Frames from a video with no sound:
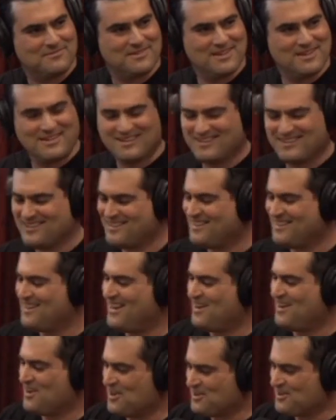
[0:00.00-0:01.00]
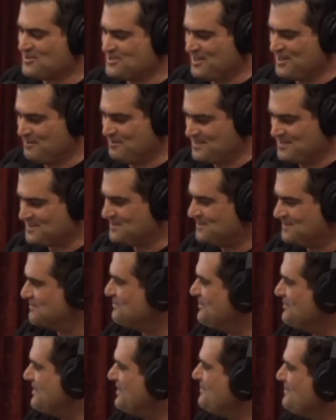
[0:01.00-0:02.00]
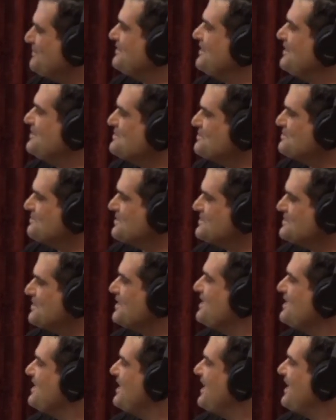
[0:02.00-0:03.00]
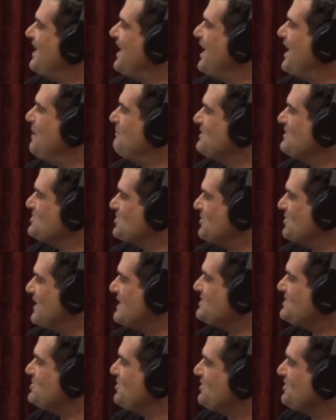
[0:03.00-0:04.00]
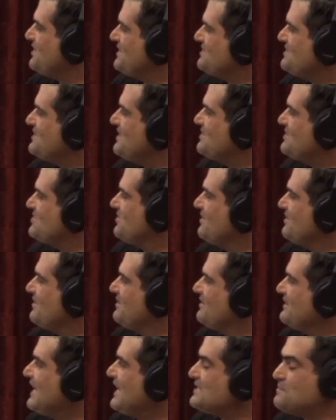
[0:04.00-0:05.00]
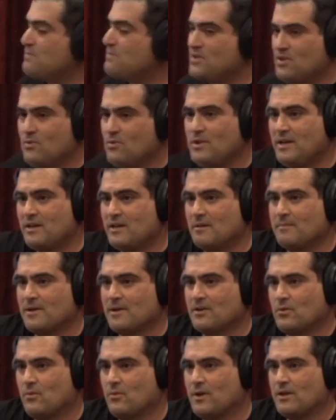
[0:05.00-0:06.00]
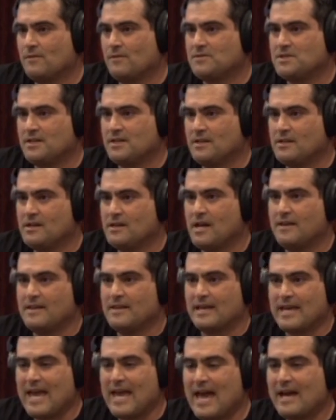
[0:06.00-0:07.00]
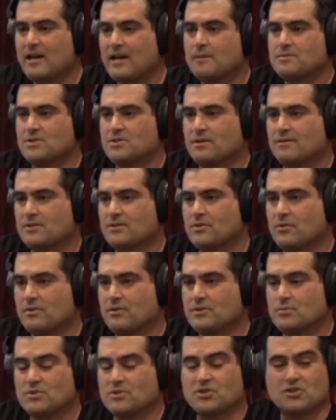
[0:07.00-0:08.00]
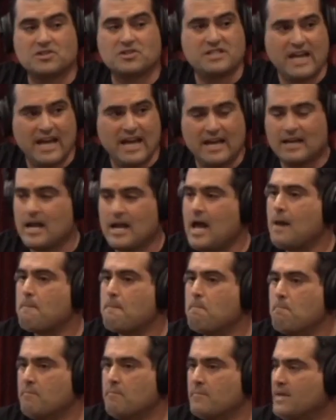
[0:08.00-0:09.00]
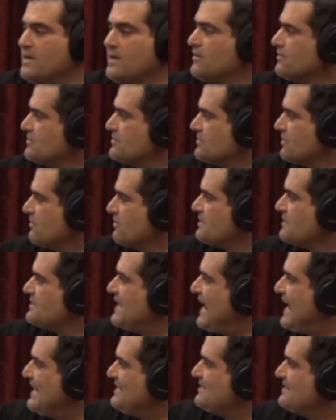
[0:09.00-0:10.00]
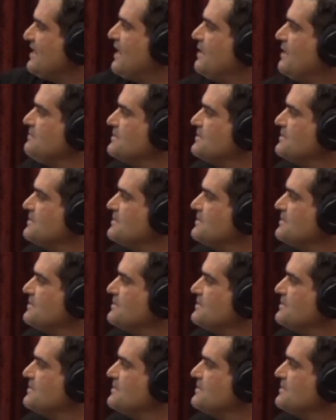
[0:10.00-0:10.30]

Powerful. Jamie. I heard Jamie's good. Wow, that was amazing. He's the best. Um, so Look that's that. Yerkes. So y- that's that. puny compared to what you've seen in the Keck observatories, mm-hmm. which are 10 meters across, 10 times that